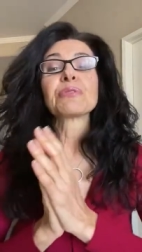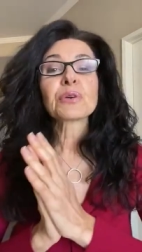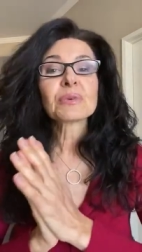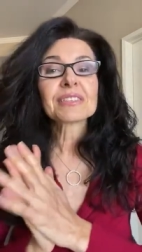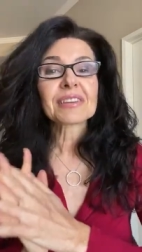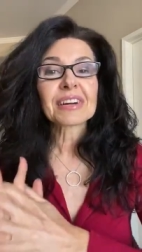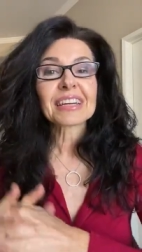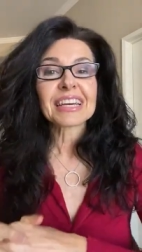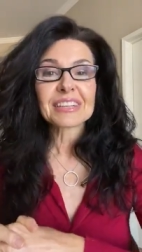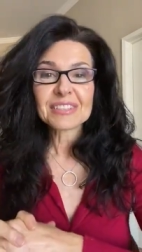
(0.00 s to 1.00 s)
Before we
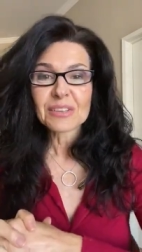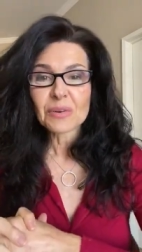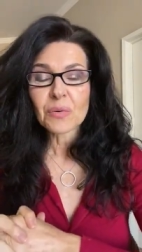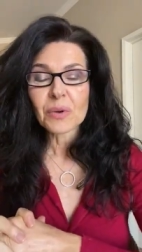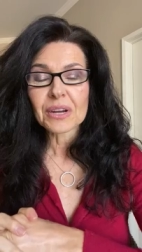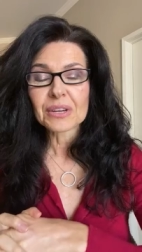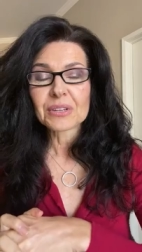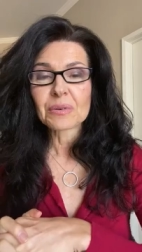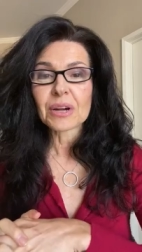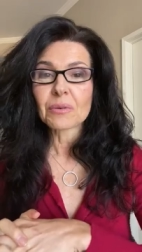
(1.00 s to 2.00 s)
start, let us know where
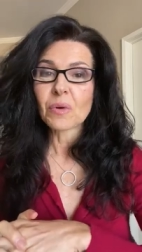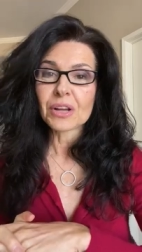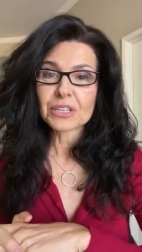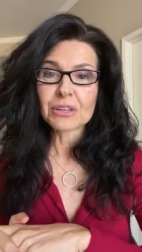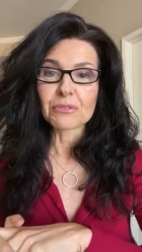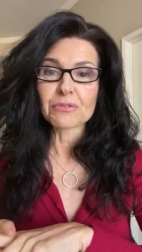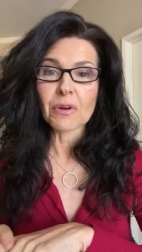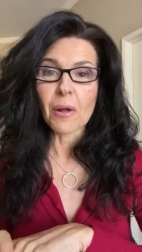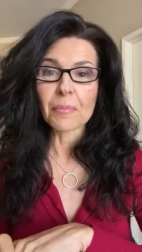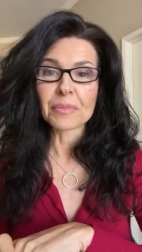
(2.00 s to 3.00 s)
you are watching
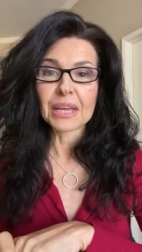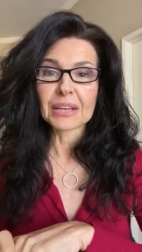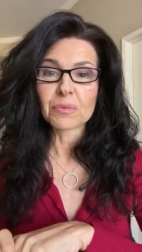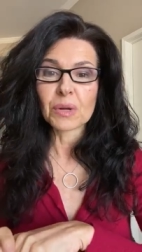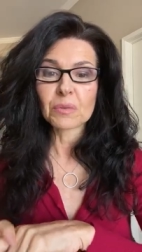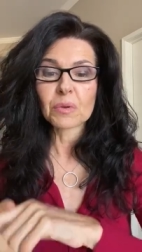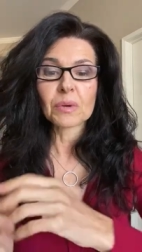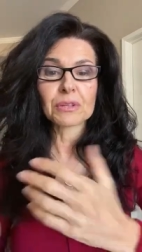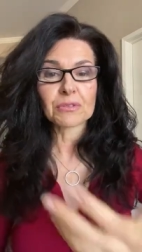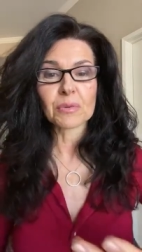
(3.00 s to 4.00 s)
from. And while we
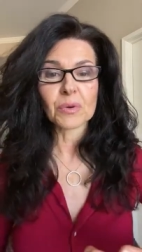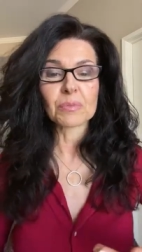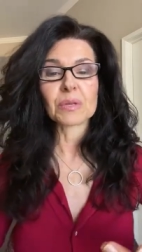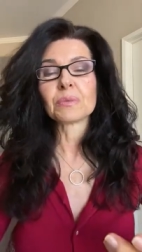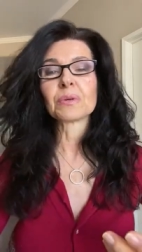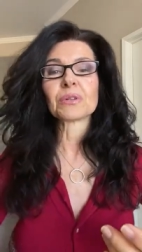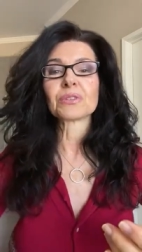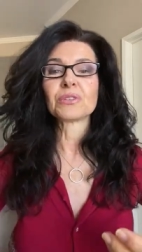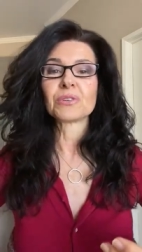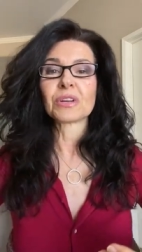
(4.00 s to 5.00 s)
wait for more
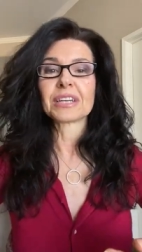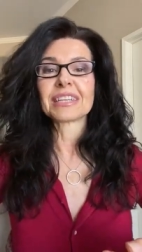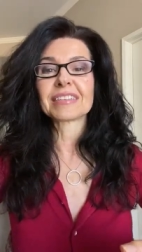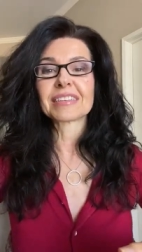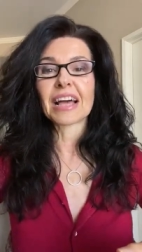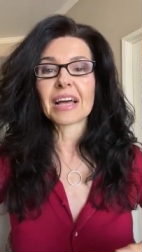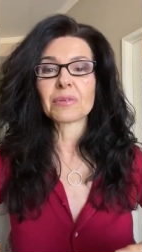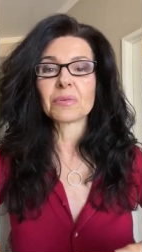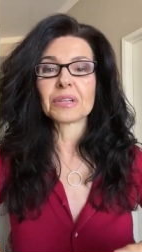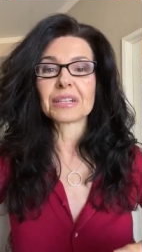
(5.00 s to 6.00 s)
people to join us,
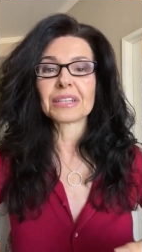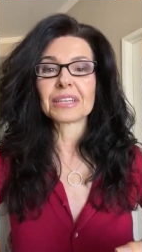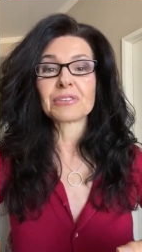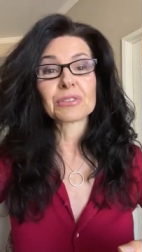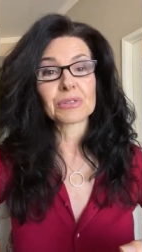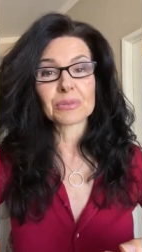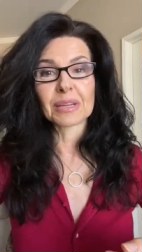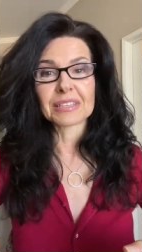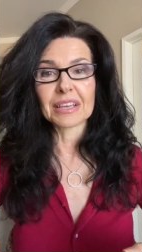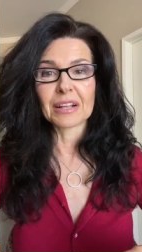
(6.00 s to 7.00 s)
I will introduce
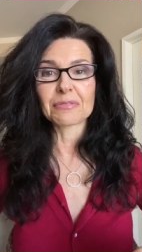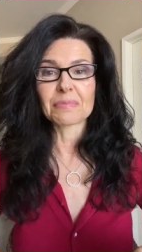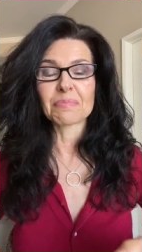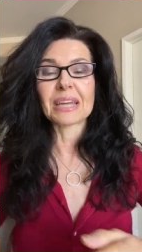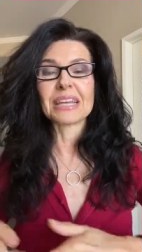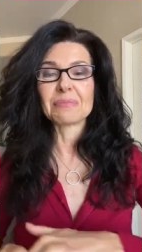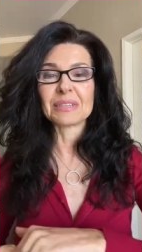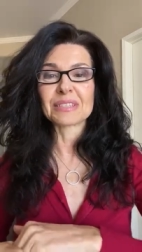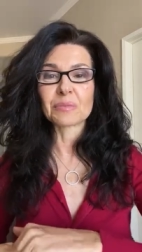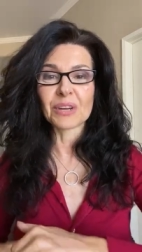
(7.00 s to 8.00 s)
myself. My name
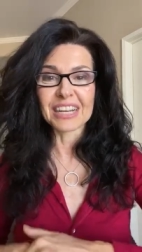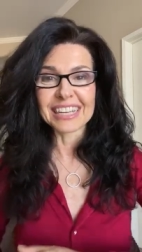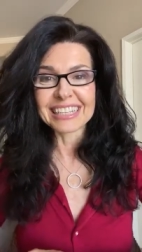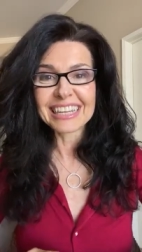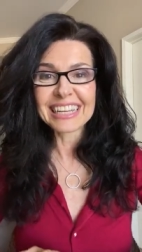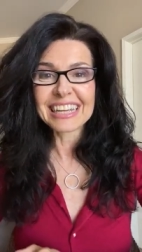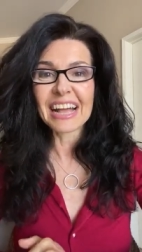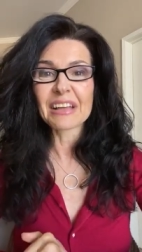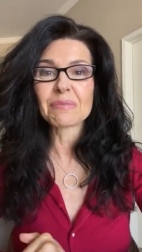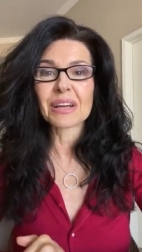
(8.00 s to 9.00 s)
is Sabrina
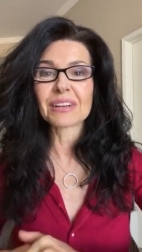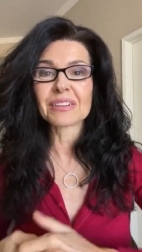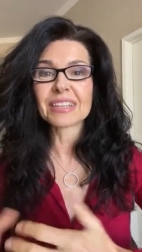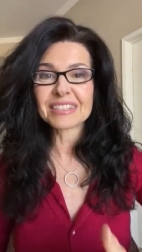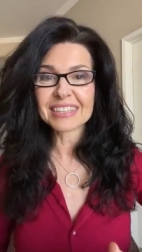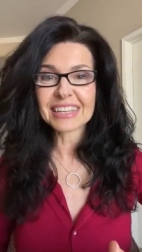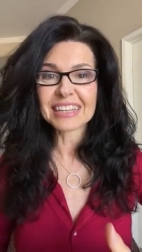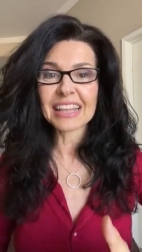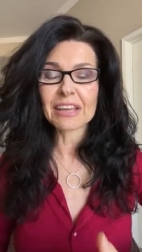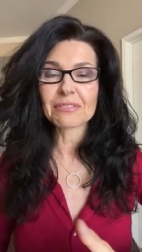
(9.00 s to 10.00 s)
Cadini. I'm a
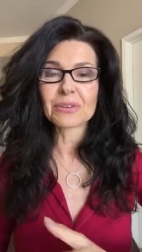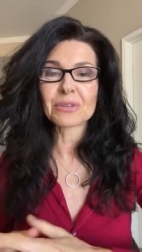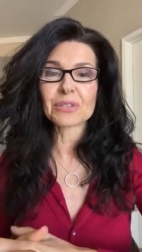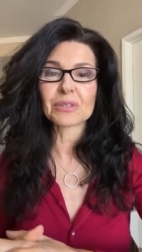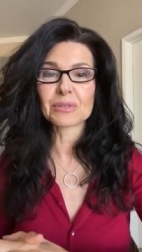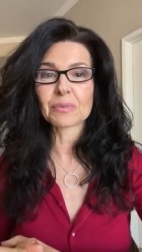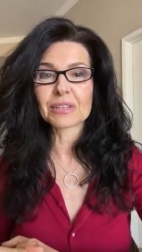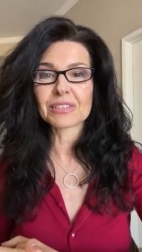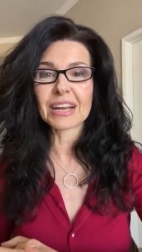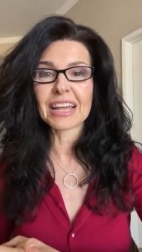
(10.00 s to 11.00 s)
holistic life coach
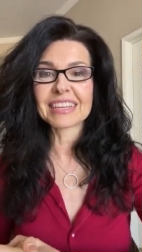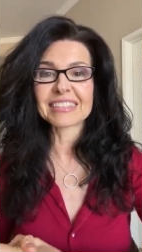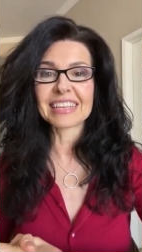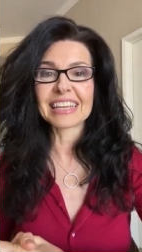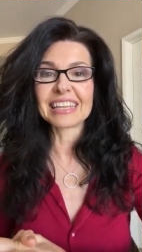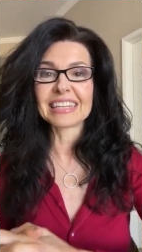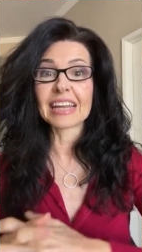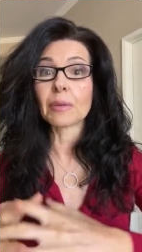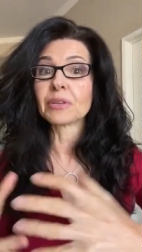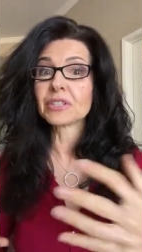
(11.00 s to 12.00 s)
specializing
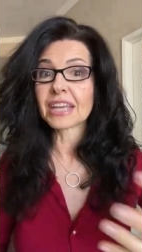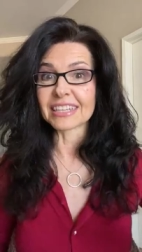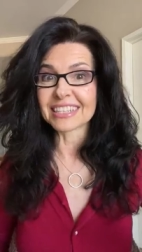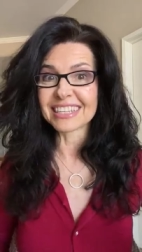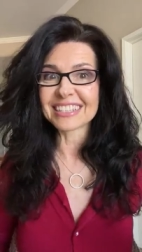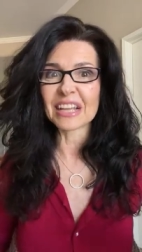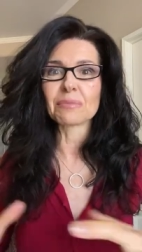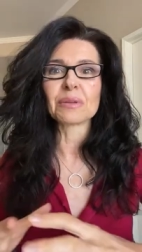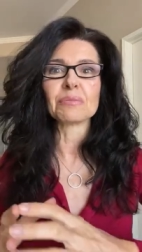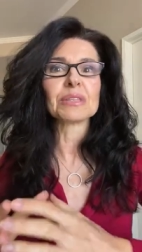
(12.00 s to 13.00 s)
in epigenetics,
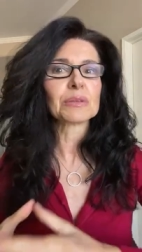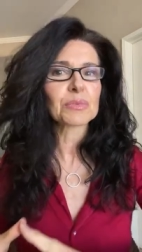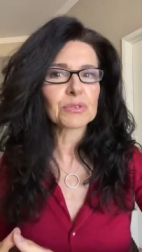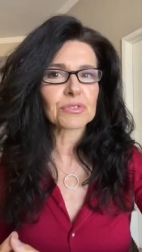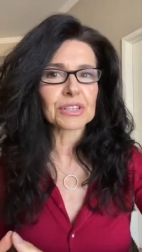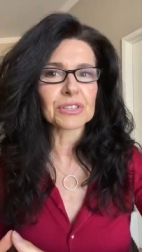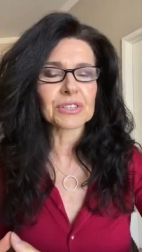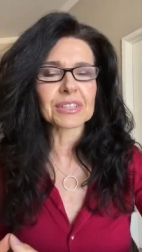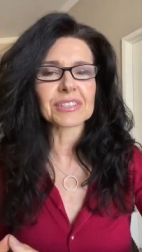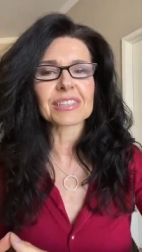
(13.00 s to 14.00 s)
helping busy
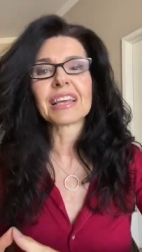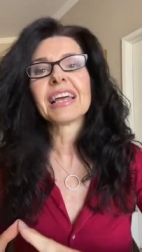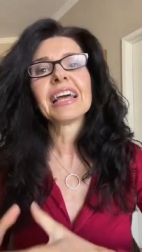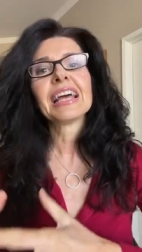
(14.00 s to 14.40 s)
professionals